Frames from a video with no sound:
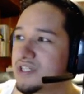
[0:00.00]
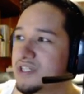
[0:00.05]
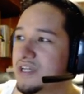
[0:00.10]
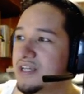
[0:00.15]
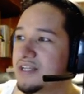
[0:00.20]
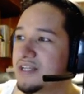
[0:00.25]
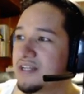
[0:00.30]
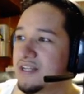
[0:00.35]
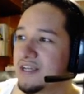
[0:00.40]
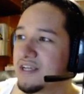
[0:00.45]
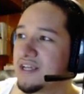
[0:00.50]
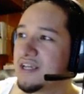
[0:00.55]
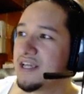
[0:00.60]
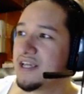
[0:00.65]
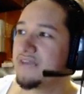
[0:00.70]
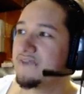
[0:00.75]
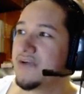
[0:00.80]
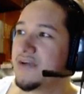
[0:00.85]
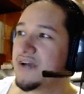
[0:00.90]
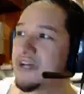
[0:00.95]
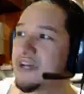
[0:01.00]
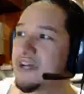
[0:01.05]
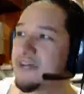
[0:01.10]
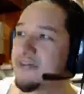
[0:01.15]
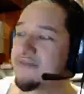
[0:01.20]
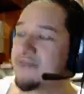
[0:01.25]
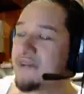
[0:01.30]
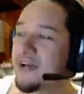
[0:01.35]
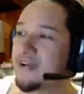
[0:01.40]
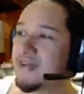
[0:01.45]
and if I had
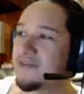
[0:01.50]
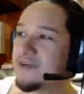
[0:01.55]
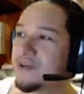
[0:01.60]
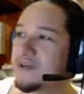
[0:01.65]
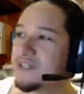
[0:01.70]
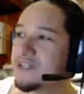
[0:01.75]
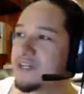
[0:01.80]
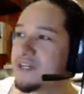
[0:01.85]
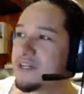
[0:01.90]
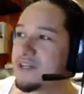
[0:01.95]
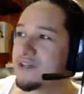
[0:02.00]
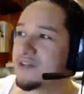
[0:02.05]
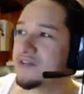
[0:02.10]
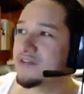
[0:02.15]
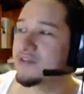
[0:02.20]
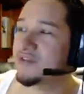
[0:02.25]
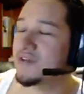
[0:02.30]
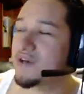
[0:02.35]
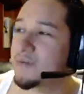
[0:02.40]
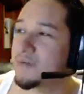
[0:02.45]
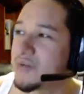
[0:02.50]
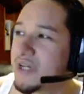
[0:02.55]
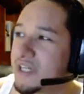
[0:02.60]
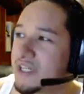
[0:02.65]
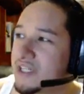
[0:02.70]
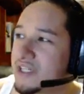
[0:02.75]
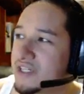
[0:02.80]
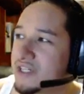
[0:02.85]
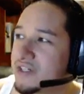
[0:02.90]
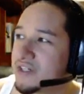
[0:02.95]
5 Heart of Health on my
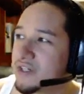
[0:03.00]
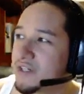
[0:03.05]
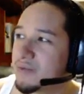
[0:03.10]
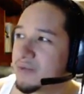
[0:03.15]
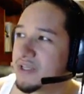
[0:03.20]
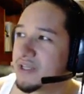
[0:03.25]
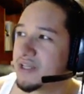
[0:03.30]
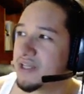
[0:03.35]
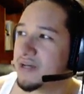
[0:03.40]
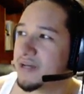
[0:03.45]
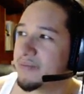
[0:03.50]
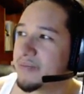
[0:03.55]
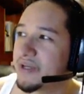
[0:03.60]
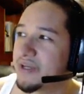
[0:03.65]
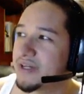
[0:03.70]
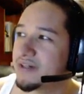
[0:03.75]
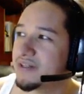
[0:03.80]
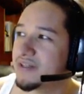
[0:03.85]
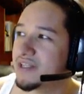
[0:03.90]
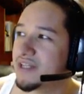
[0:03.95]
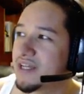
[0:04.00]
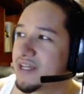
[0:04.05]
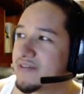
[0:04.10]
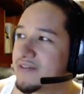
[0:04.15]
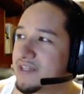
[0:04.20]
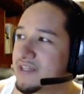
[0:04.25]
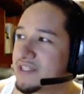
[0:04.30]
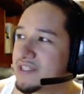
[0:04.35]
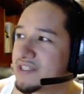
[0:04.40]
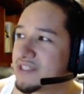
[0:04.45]
Cleric, it'd be a lot better than
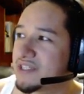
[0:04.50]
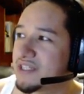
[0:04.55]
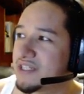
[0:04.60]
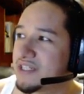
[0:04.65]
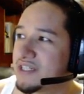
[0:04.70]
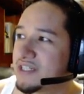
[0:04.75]
having just like